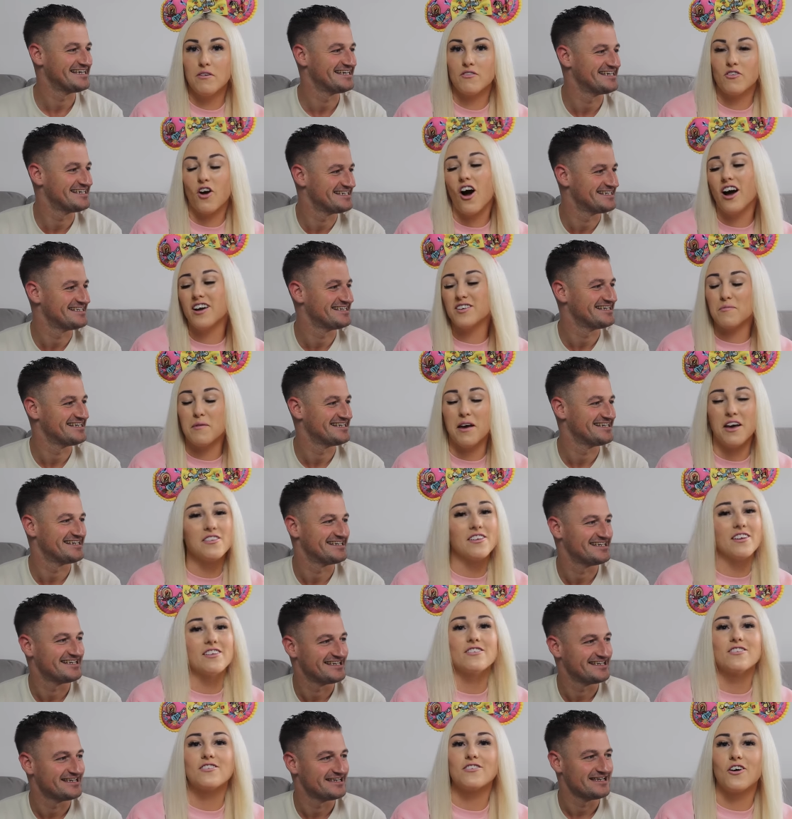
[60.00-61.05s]
Speaker 1: we've got is
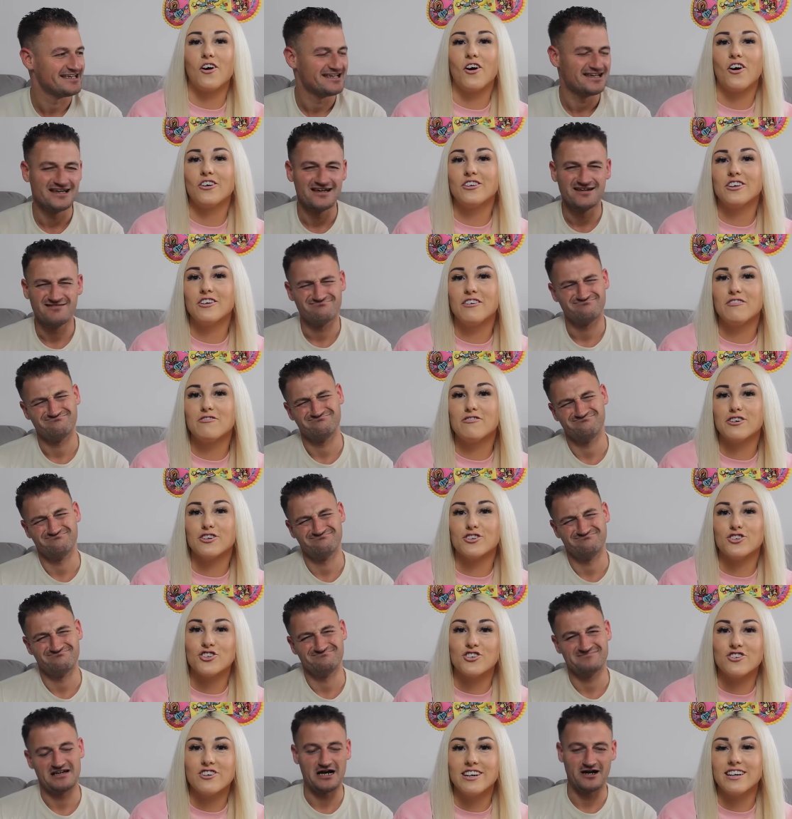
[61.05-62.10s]
amazing, so you're in for a
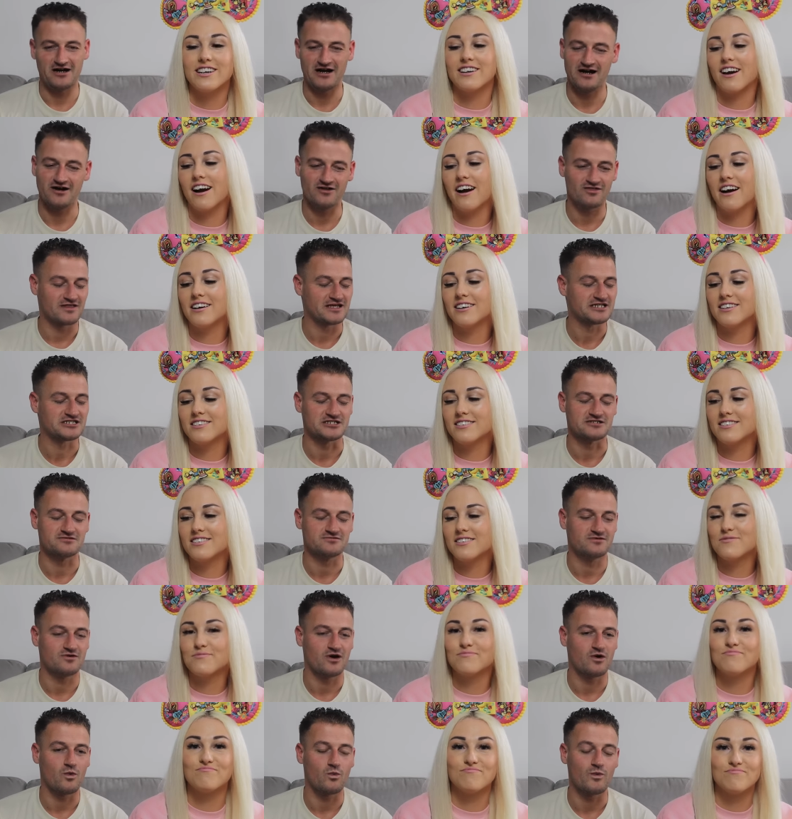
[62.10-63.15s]
treat, guys. Listen,
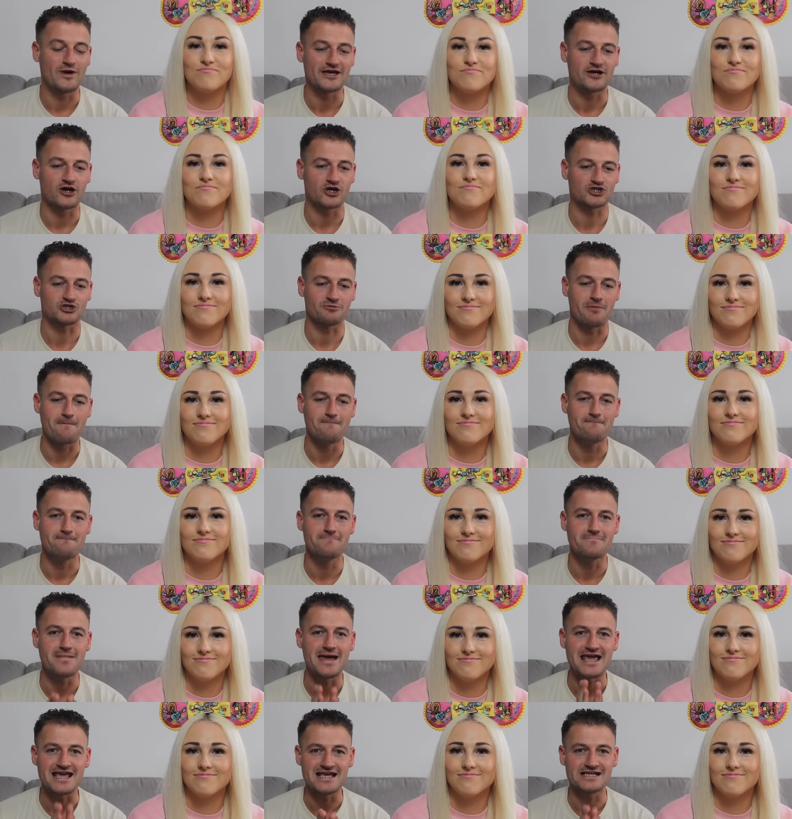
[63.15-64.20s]
Speaker 2: we got some
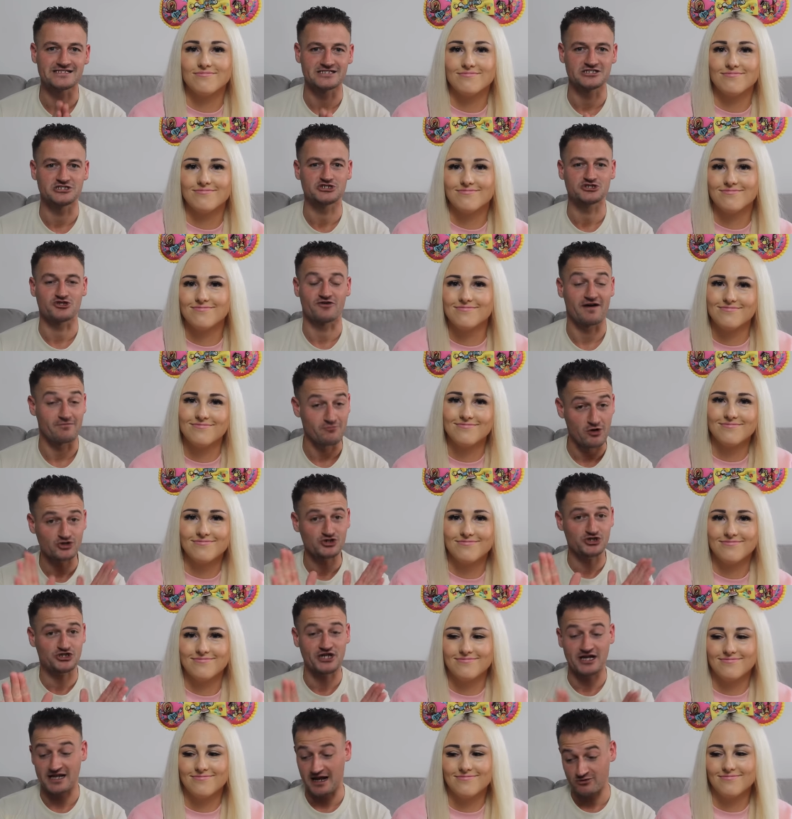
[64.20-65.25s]
amazing stuff. I'm not
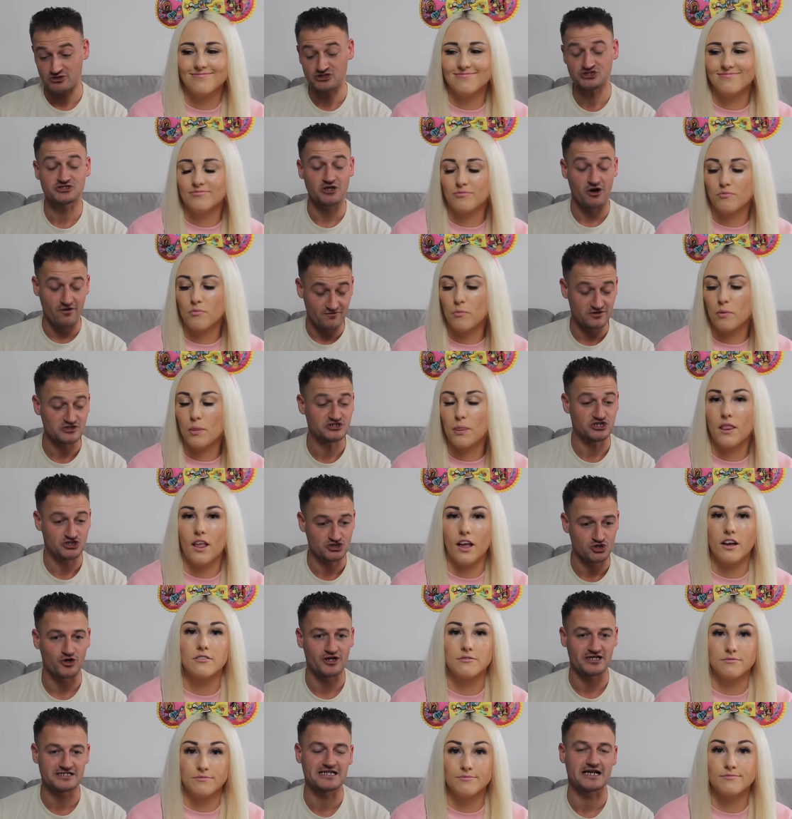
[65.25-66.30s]
just saying, I'll obviously
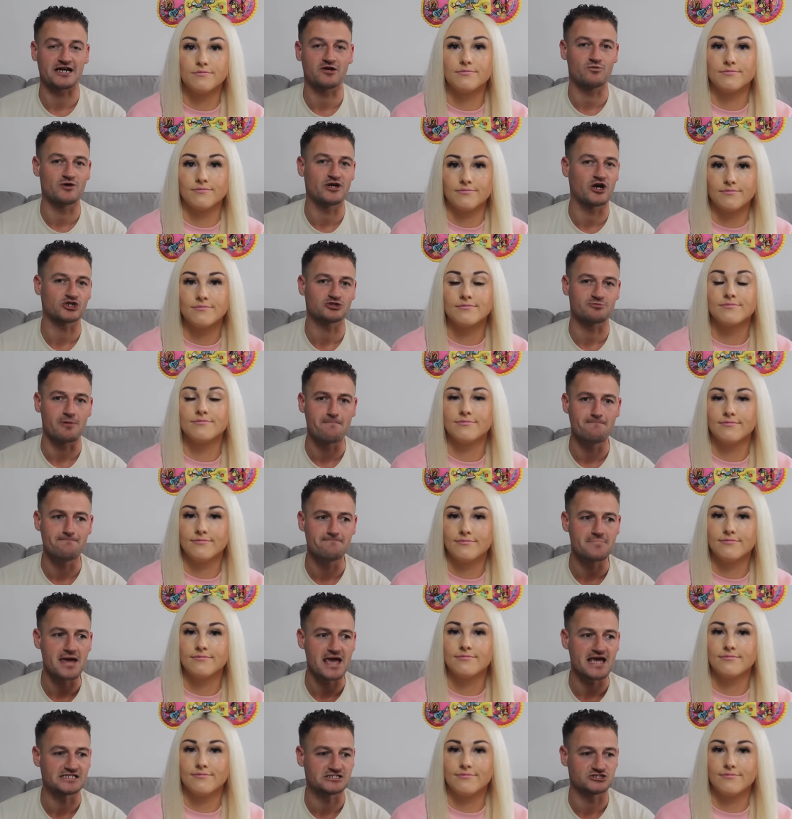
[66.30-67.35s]
show in a second, we got some
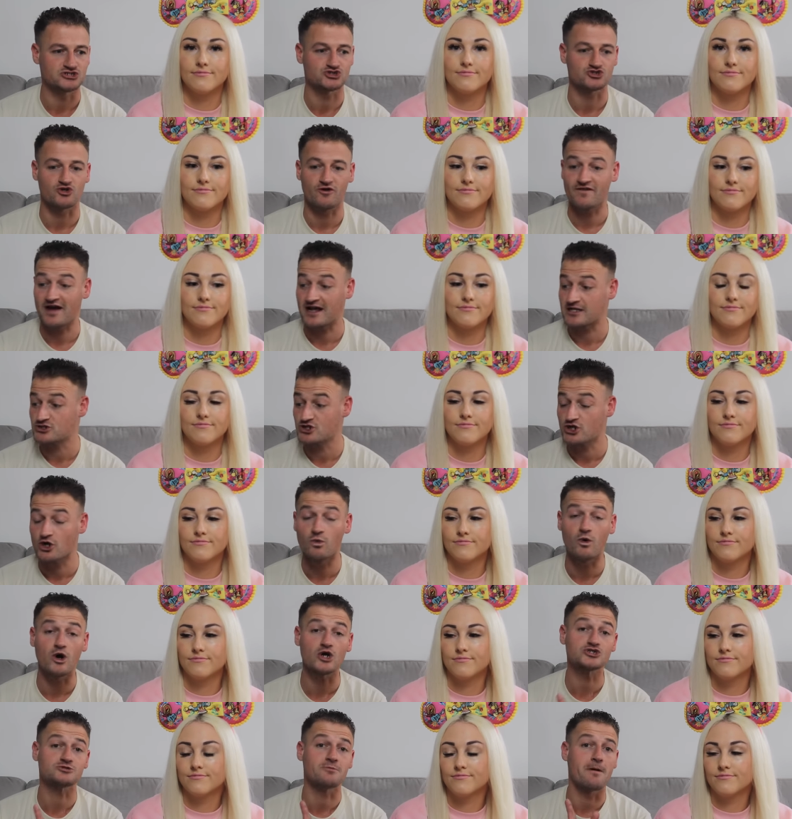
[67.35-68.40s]
amazing stuff. And you know
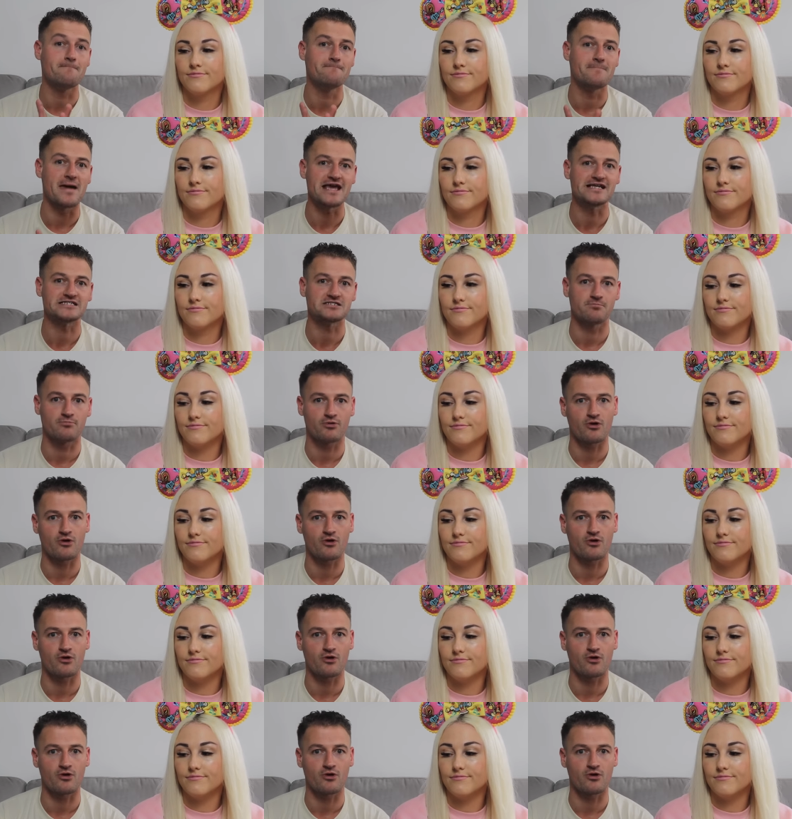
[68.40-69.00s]
what? Some amazing